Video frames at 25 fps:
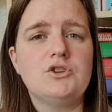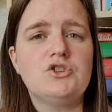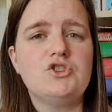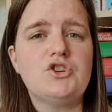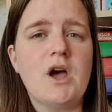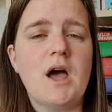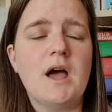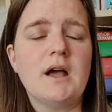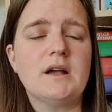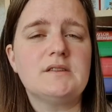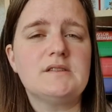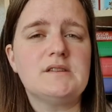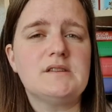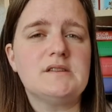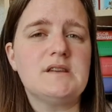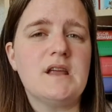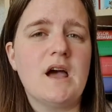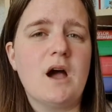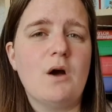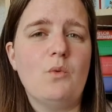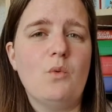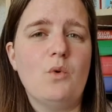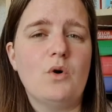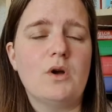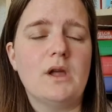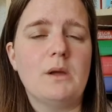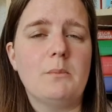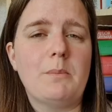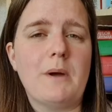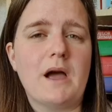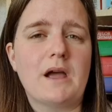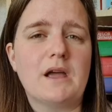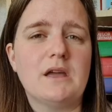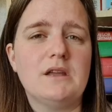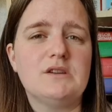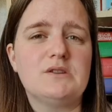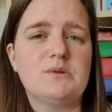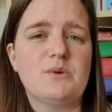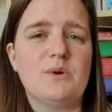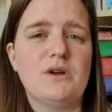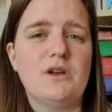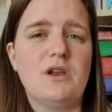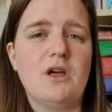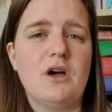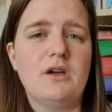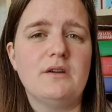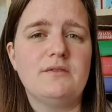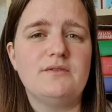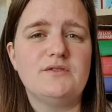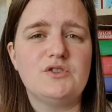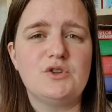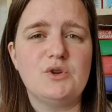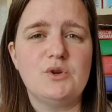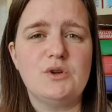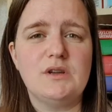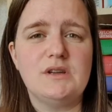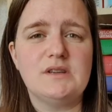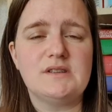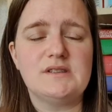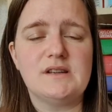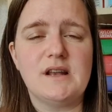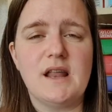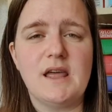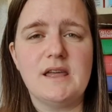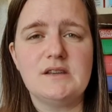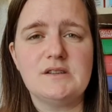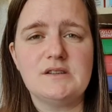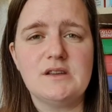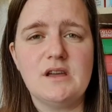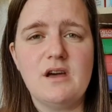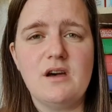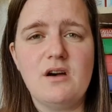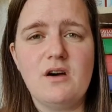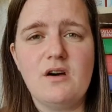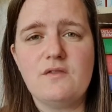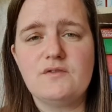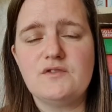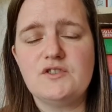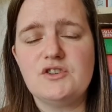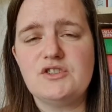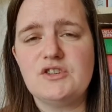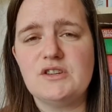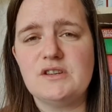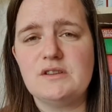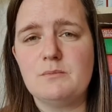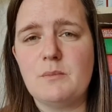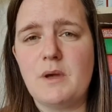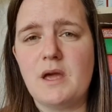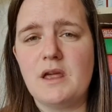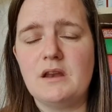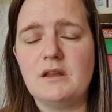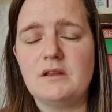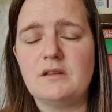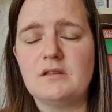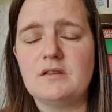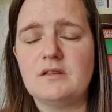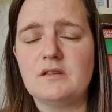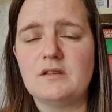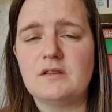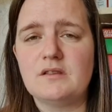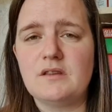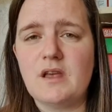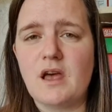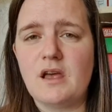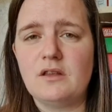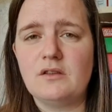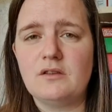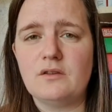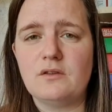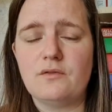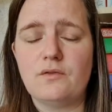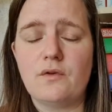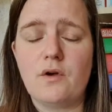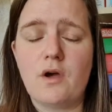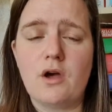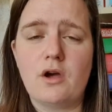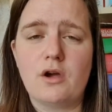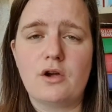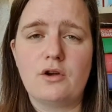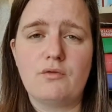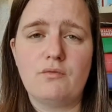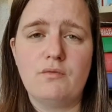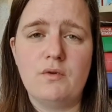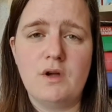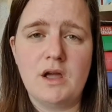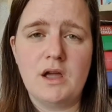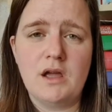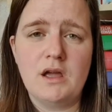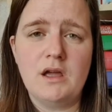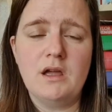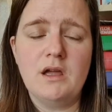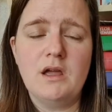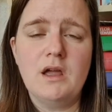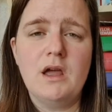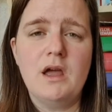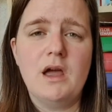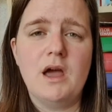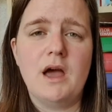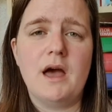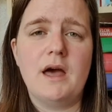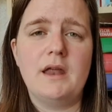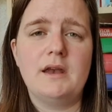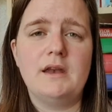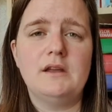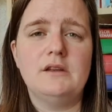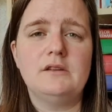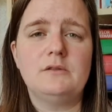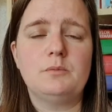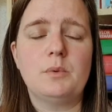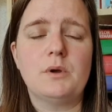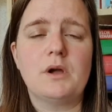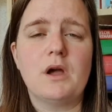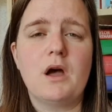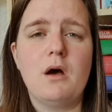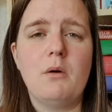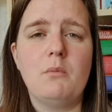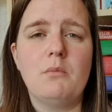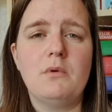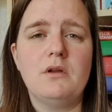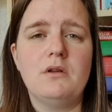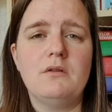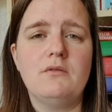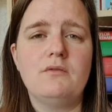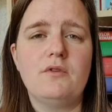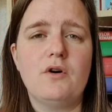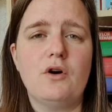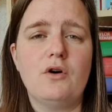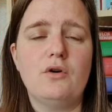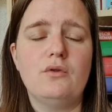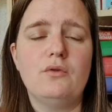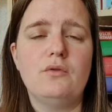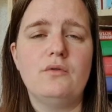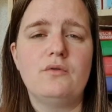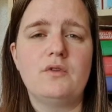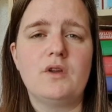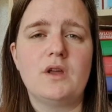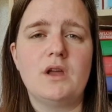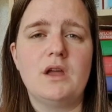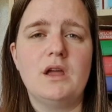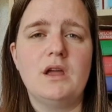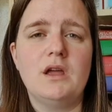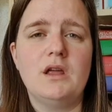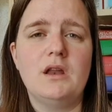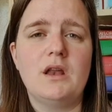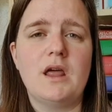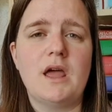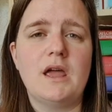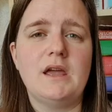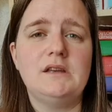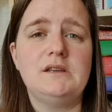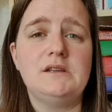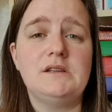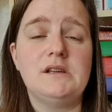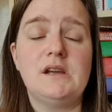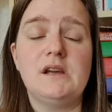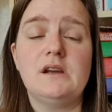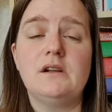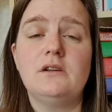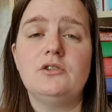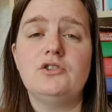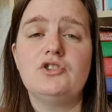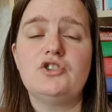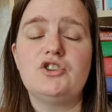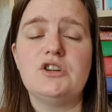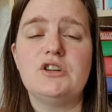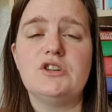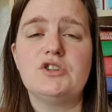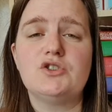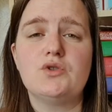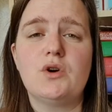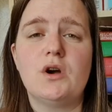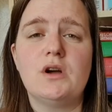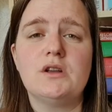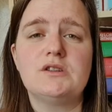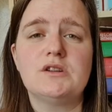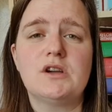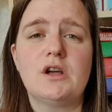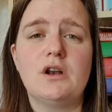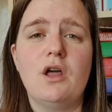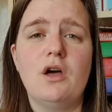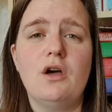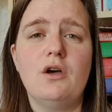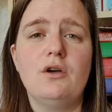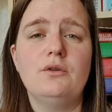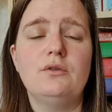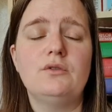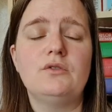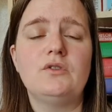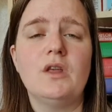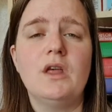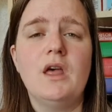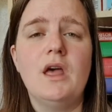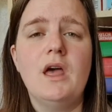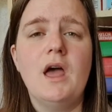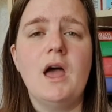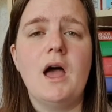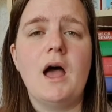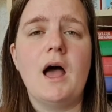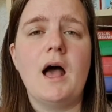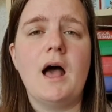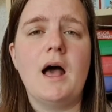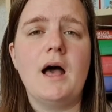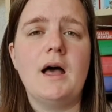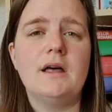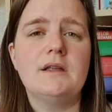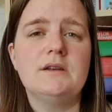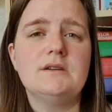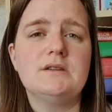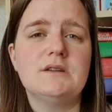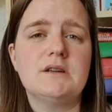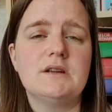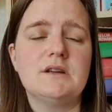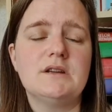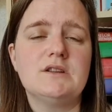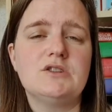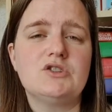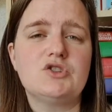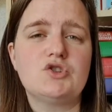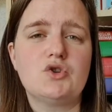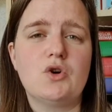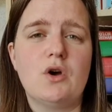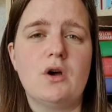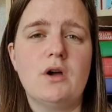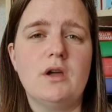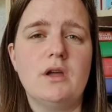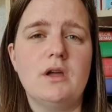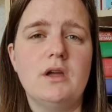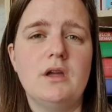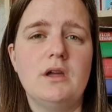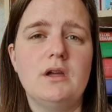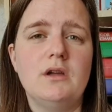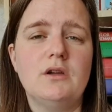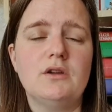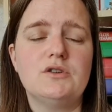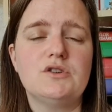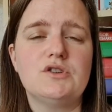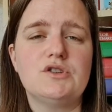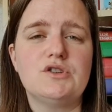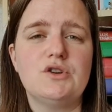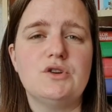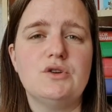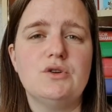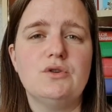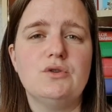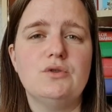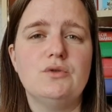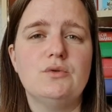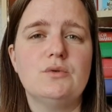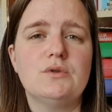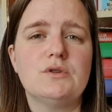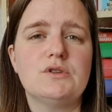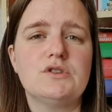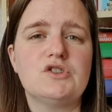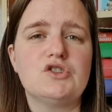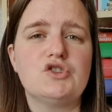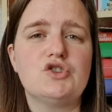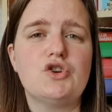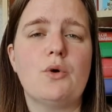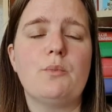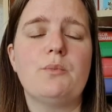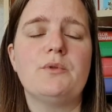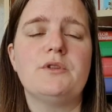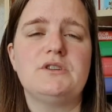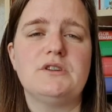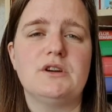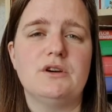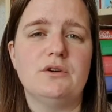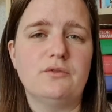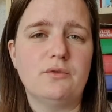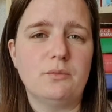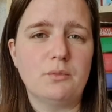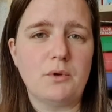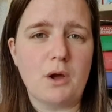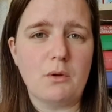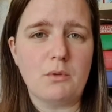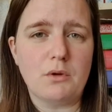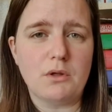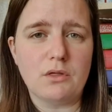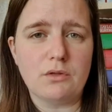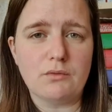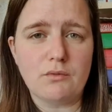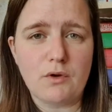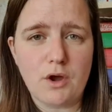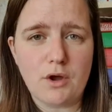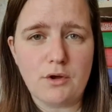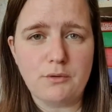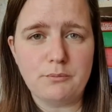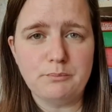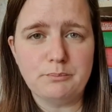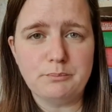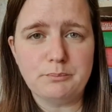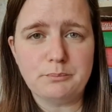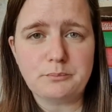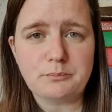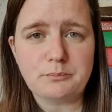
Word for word: Jax is now walking back into her life two years later after she's made a success of her career and he's become involved in a deal she is trying to close and is trying to stop the deal from going through.